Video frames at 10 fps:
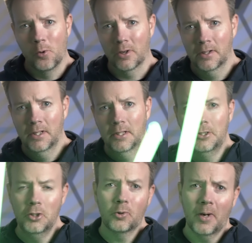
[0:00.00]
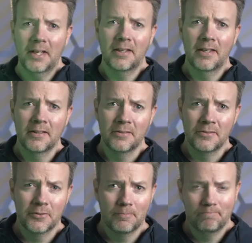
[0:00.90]
for, Ukraine
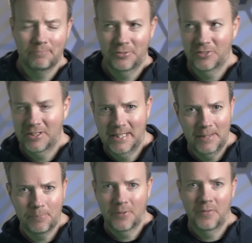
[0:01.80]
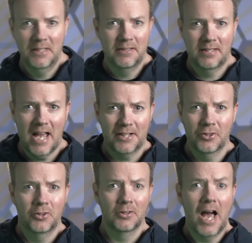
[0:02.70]
has skipped the
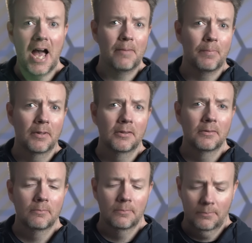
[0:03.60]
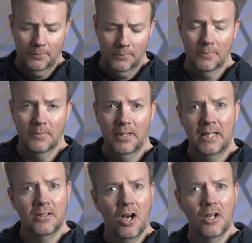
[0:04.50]
tactical hype
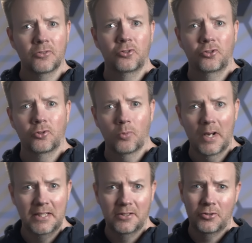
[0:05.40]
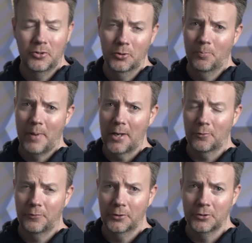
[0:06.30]
and gone straight to
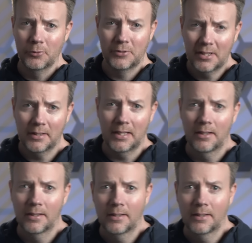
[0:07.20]
battlefield utility.